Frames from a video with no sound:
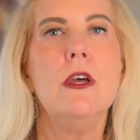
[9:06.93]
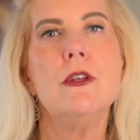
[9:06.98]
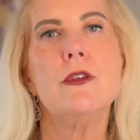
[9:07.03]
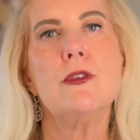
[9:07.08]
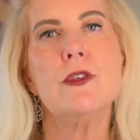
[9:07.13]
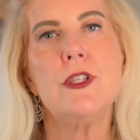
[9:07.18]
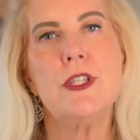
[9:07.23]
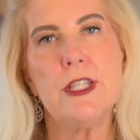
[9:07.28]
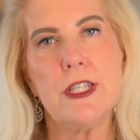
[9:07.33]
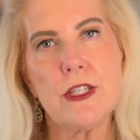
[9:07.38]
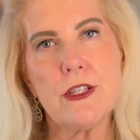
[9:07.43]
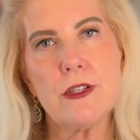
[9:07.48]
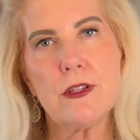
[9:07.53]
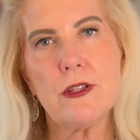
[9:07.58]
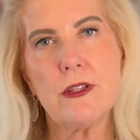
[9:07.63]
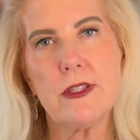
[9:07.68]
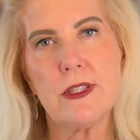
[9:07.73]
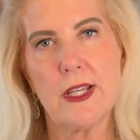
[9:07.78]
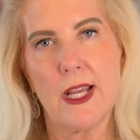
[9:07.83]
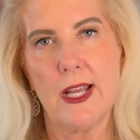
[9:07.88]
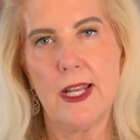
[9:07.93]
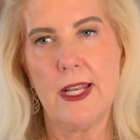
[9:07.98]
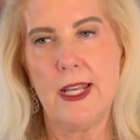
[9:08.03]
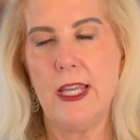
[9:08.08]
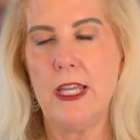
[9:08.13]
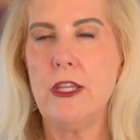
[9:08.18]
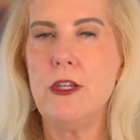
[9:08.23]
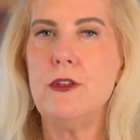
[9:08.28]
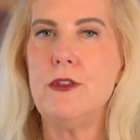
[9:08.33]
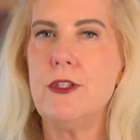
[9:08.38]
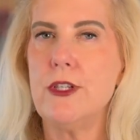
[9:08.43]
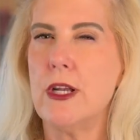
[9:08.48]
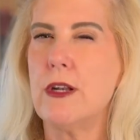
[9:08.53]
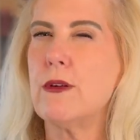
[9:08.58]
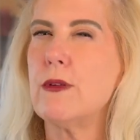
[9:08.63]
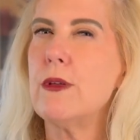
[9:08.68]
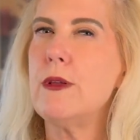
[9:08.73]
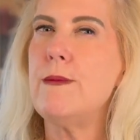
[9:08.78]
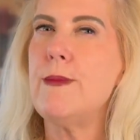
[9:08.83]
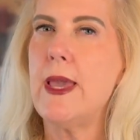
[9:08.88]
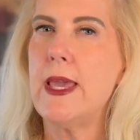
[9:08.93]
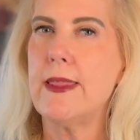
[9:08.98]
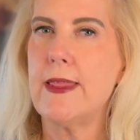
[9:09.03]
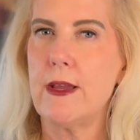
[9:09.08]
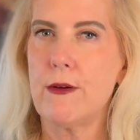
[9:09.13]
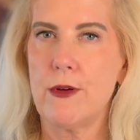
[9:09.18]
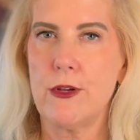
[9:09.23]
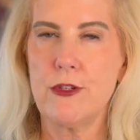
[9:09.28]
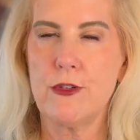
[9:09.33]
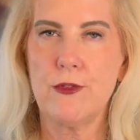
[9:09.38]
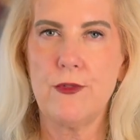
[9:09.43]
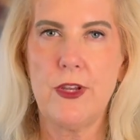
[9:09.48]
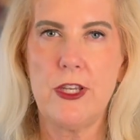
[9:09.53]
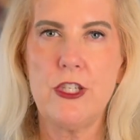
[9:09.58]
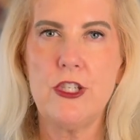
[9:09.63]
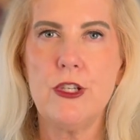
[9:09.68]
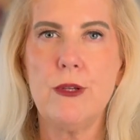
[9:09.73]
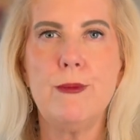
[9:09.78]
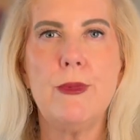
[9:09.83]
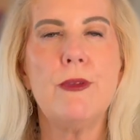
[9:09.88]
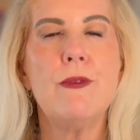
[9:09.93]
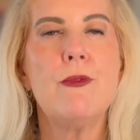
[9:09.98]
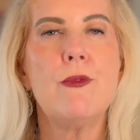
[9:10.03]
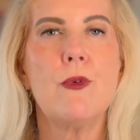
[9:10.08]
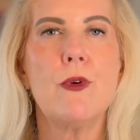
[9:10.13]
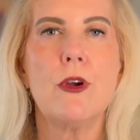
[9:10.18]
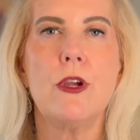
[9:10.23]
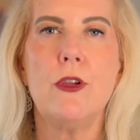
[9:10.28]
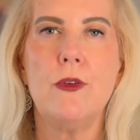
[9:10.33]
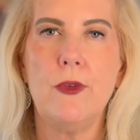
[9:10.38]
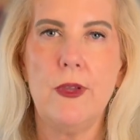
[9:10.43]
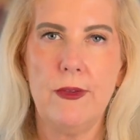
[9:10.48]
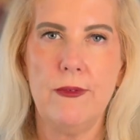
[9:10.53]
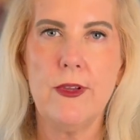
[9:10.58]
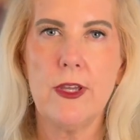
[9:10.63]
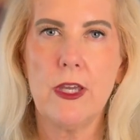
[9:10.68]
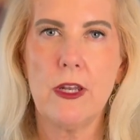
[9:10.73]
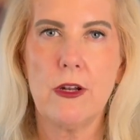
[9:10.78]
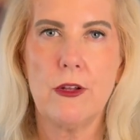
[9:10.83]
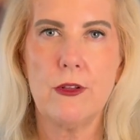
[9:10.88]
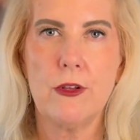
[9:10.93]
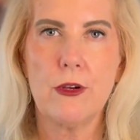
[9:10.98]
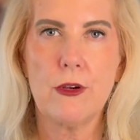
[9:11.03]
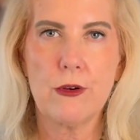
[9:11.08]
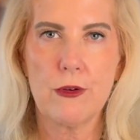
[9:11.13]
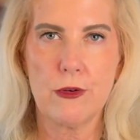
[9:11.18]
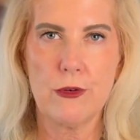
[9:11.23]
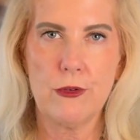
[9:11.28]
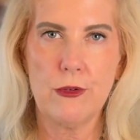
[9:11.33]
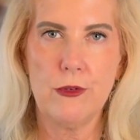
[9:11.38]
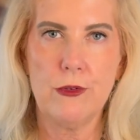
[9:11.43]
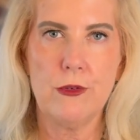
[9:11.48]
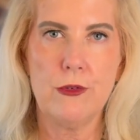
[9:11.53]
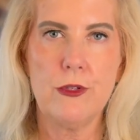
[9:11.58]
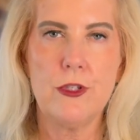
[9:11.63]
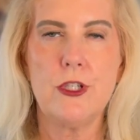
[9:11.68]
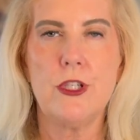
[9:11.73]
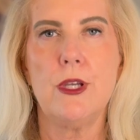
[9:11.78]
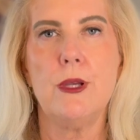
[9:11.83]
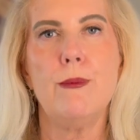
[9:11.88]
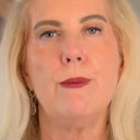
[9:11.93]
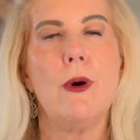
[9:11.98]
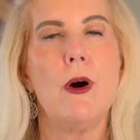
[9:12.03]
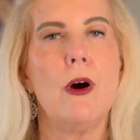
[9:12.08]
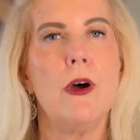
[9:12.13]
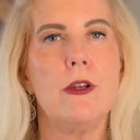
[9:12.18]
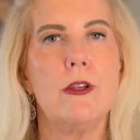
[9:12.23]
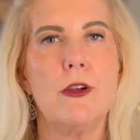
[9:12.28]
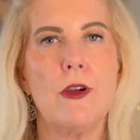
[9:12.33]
Traditional dining, you generally make that reservation before you even get on the cruise ship on your